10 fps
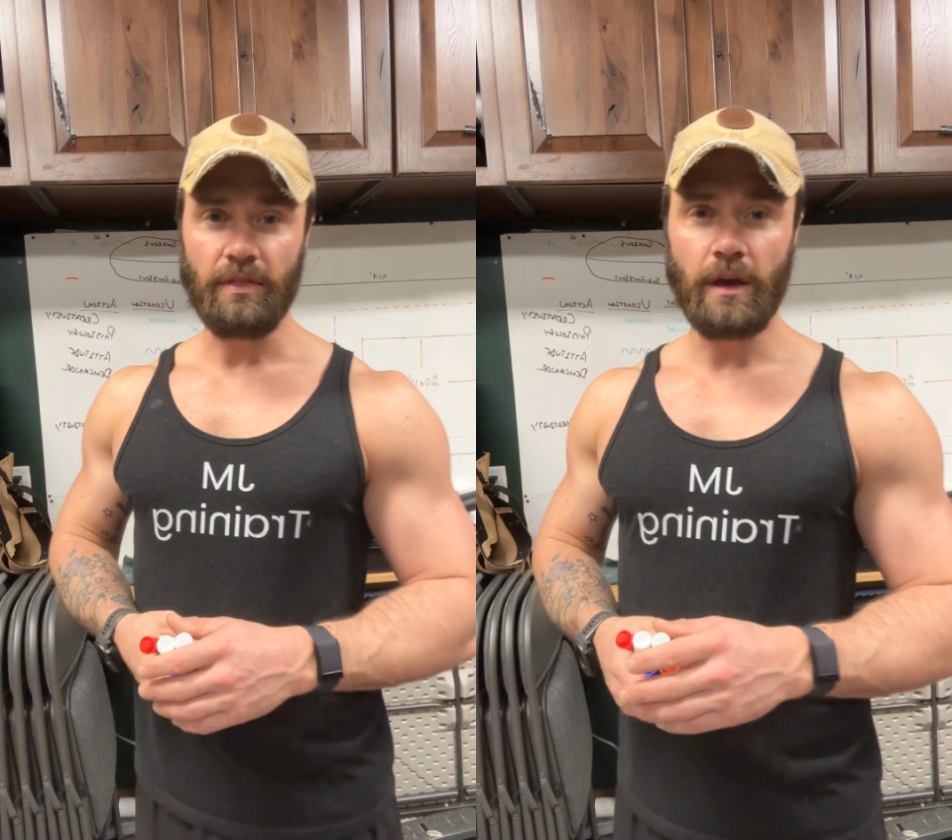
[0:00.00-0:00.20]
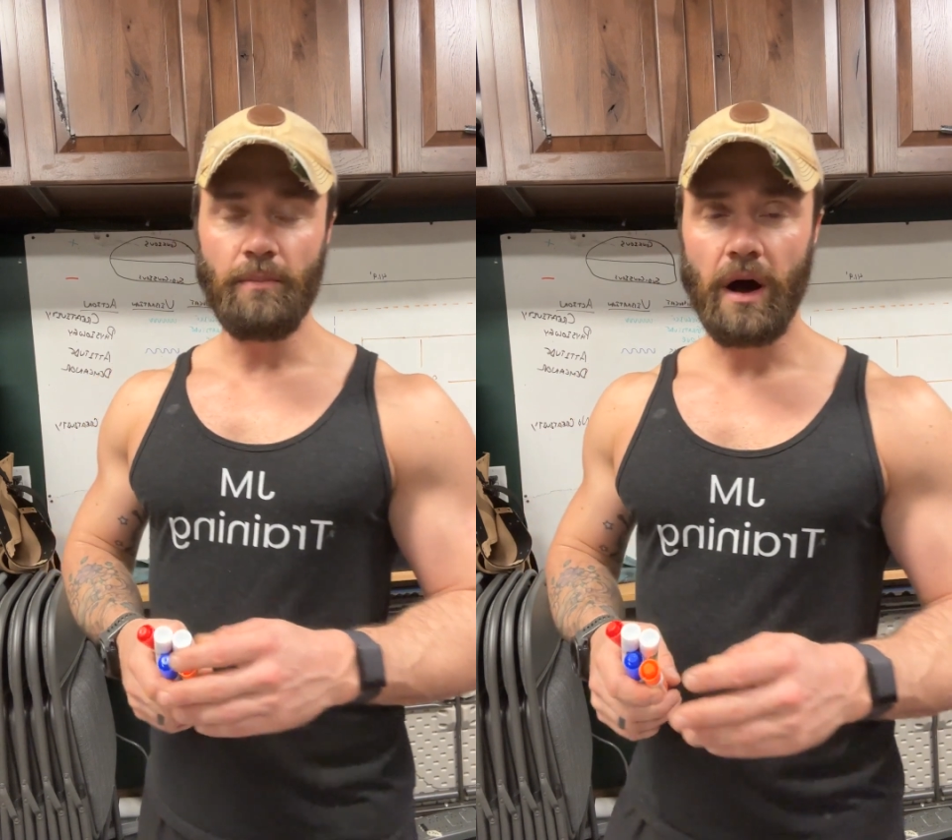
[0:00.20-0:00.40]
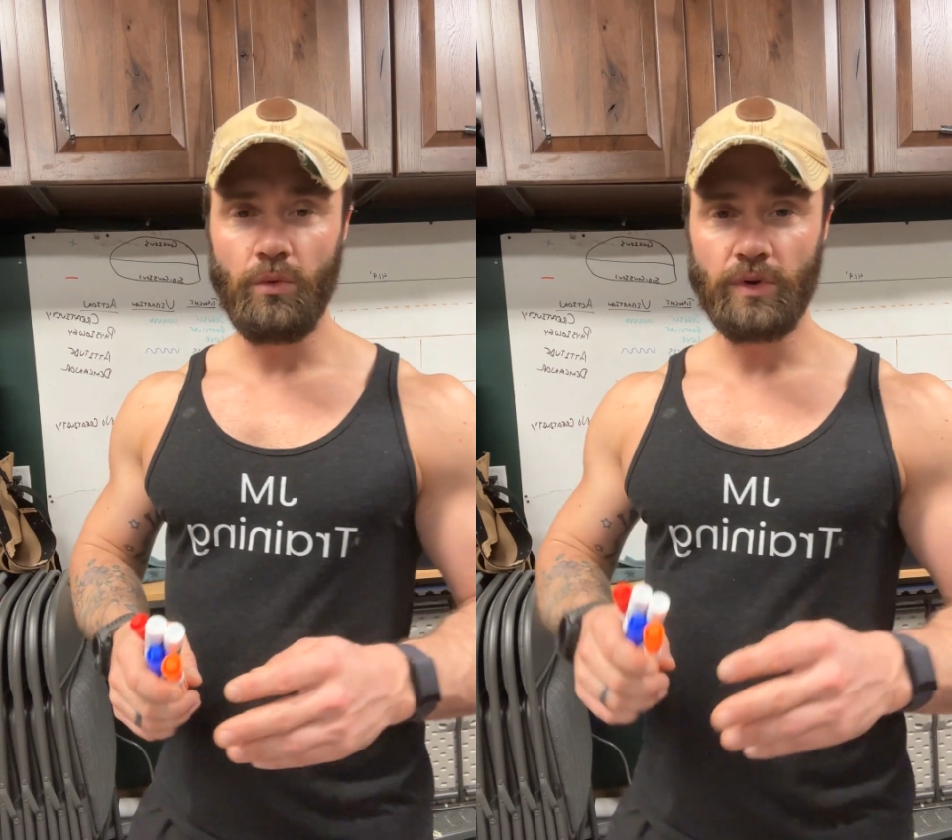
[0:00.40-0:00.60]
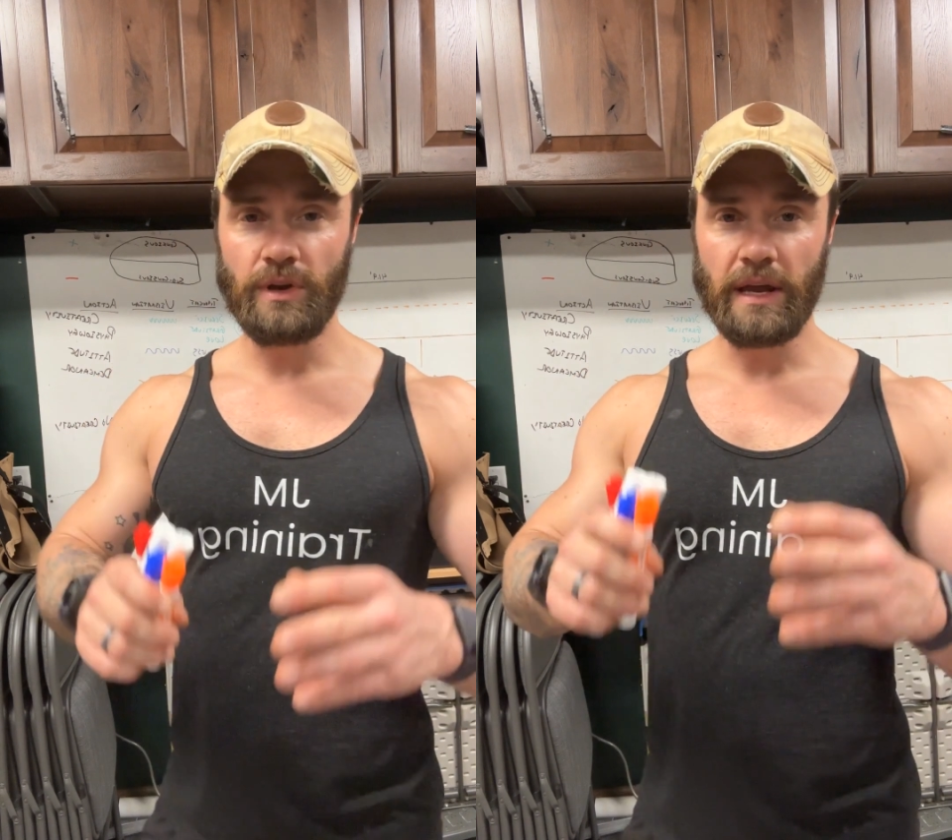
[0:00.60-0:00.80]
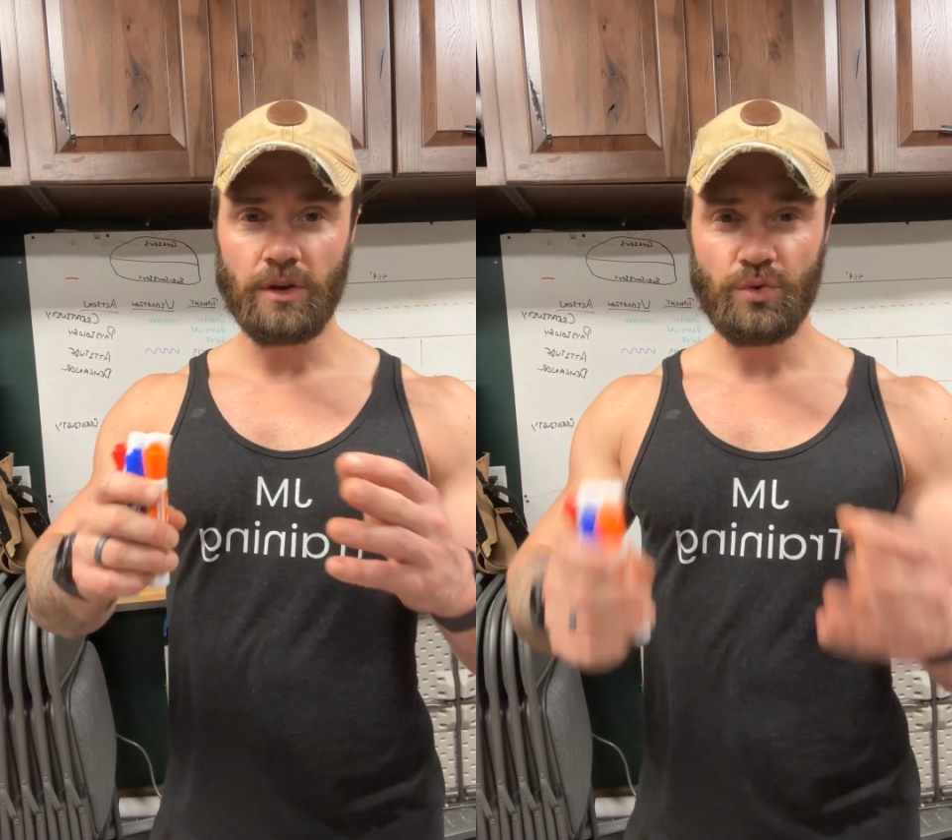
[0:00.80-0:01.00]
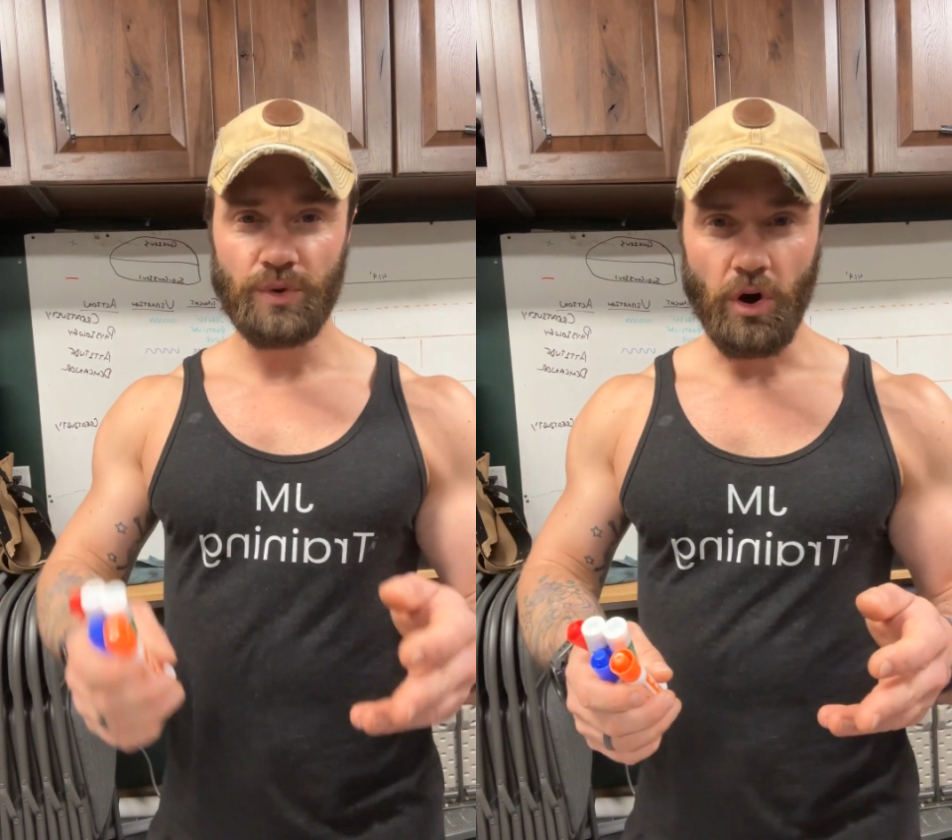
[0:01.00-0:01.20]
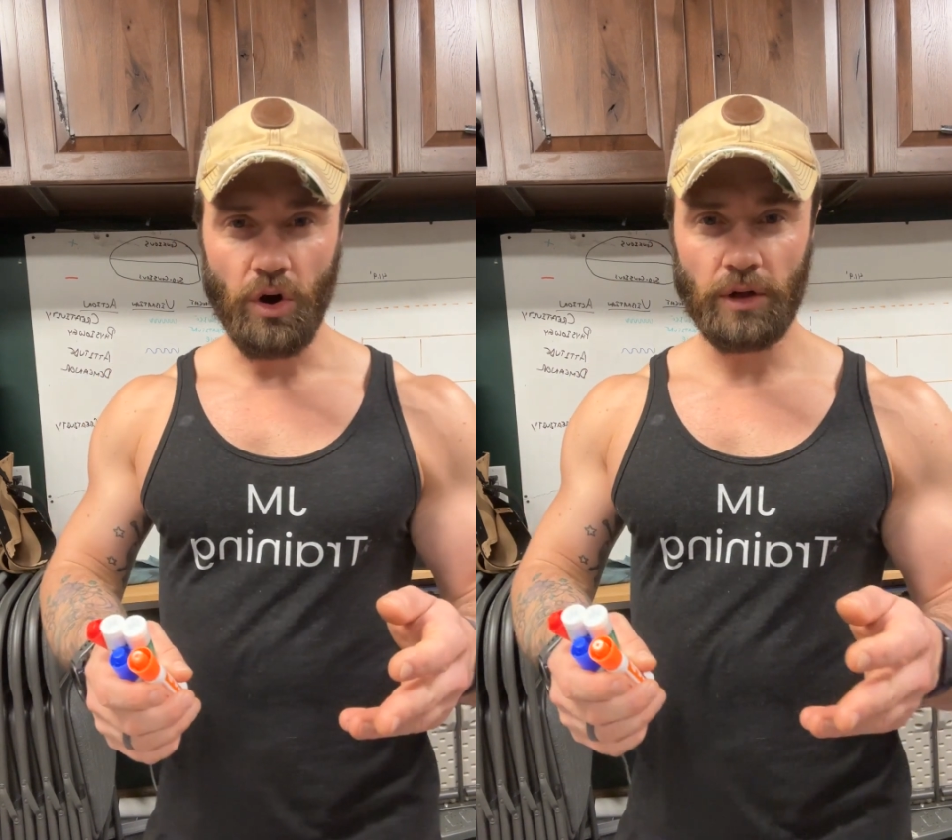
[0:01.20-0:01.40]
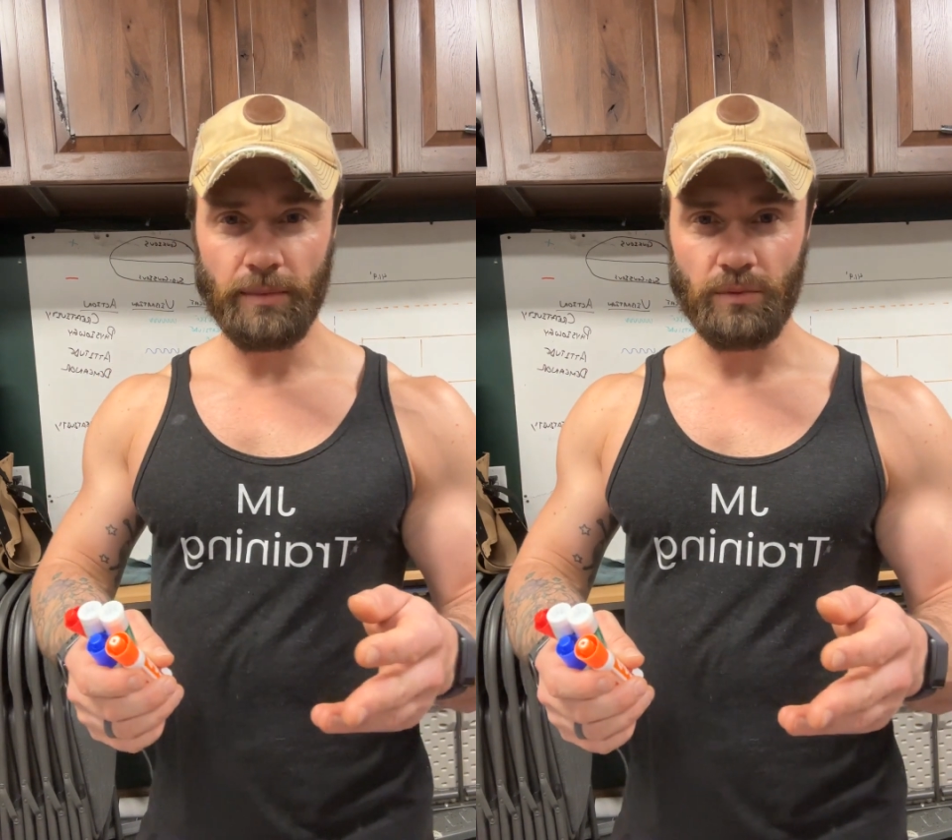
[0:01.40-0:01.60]
Think about when you get into an
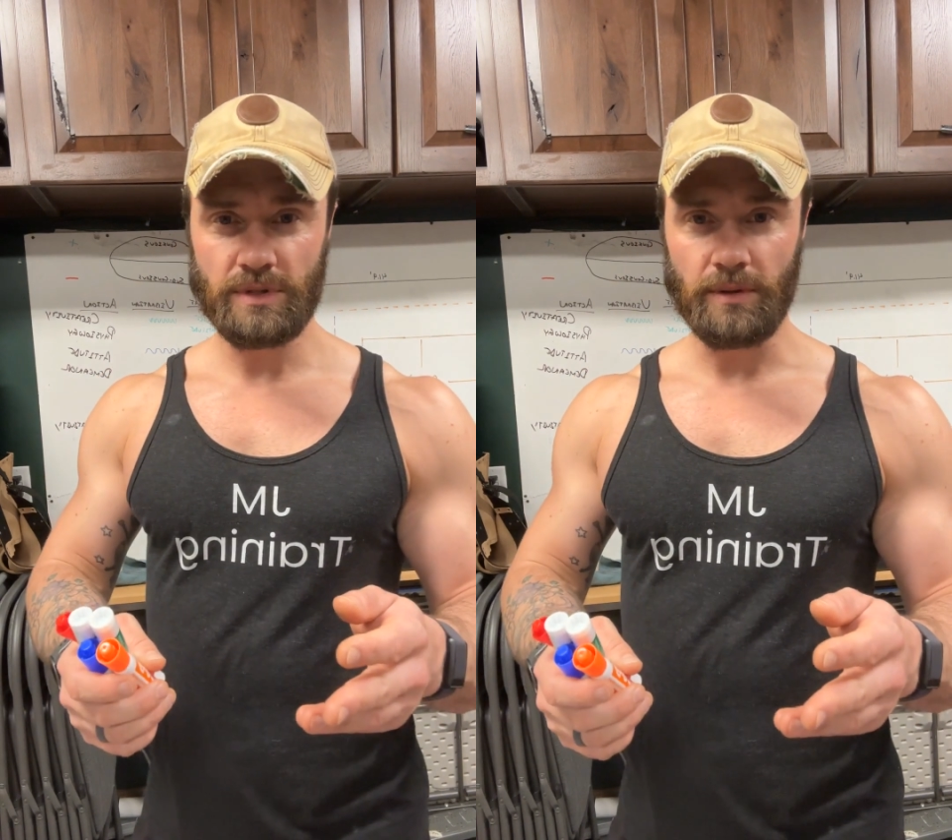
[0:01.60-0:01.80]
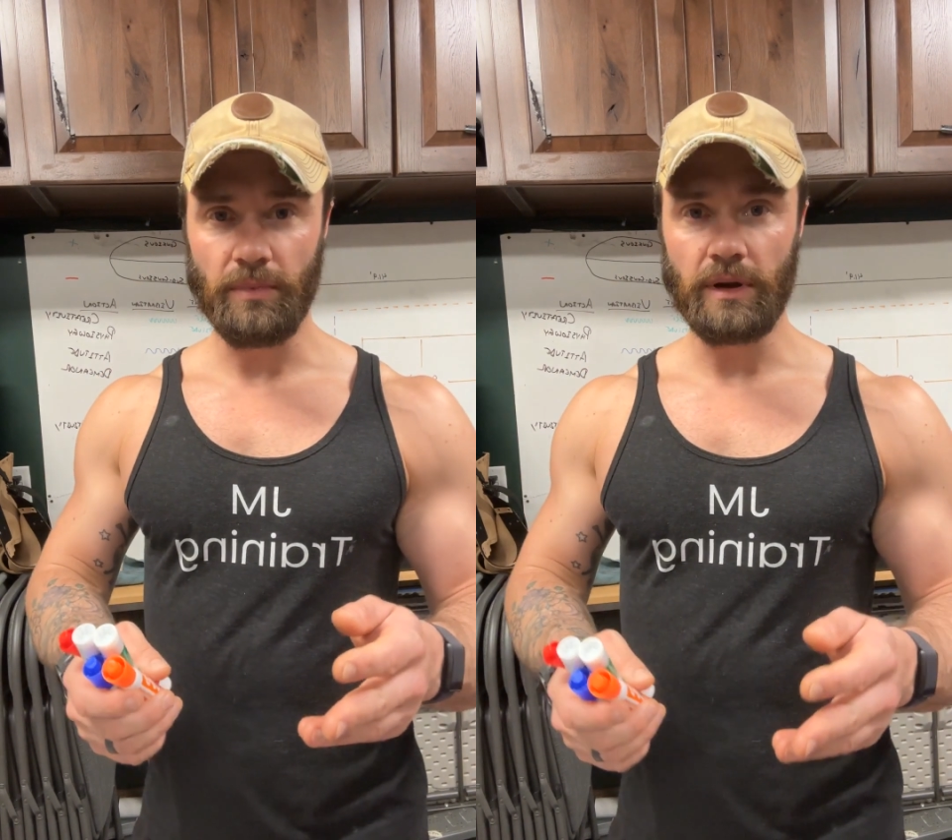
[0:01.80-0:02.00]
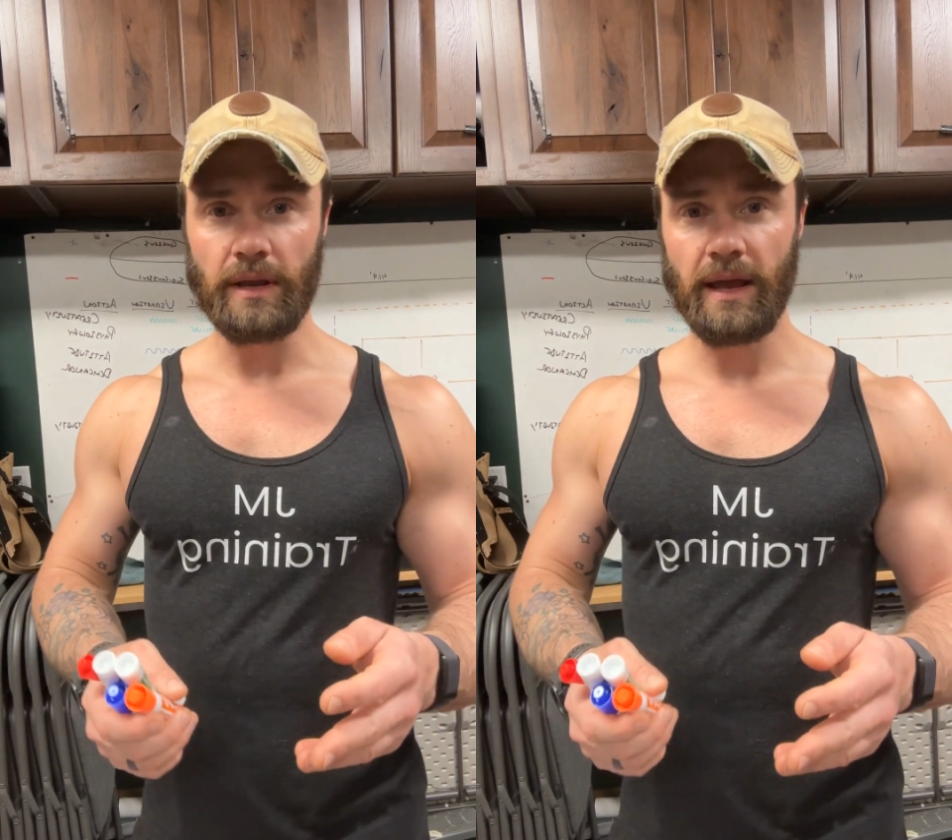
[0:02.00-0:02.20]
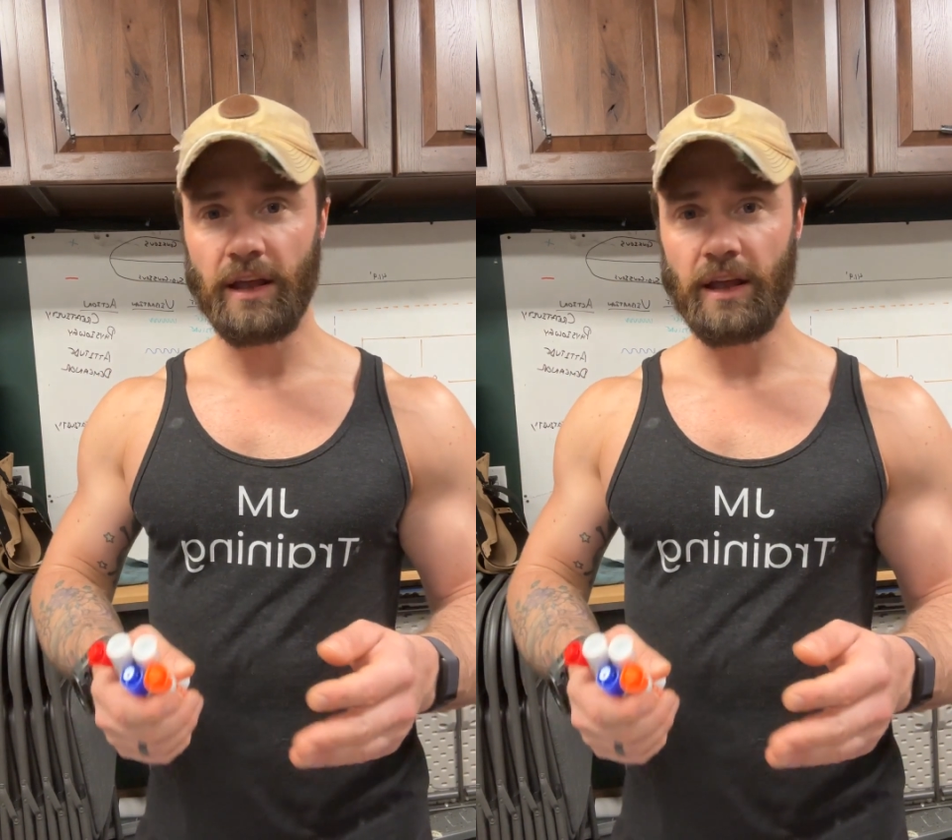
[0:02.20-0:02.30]
argument with somebody